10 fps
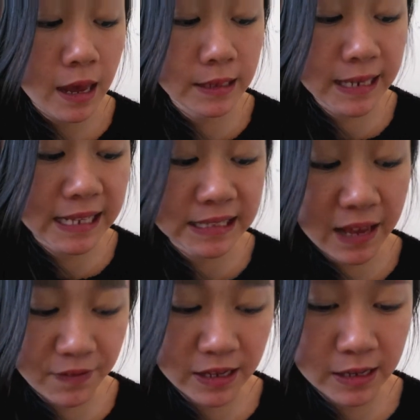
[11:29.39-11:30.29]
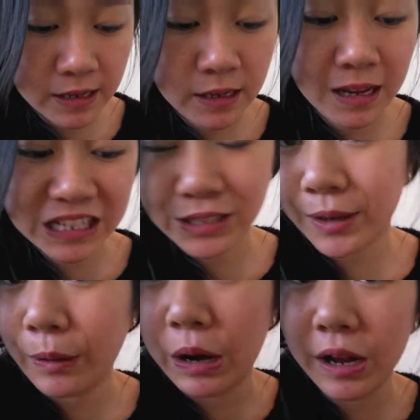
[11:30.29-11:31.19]
and day seven and
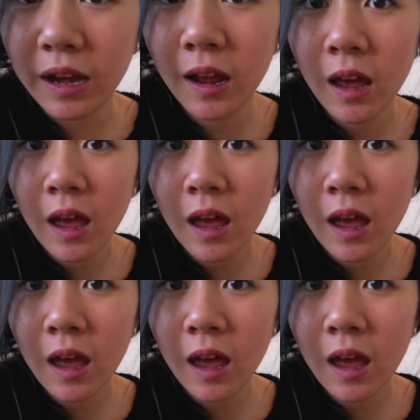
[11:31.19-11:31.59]
so on.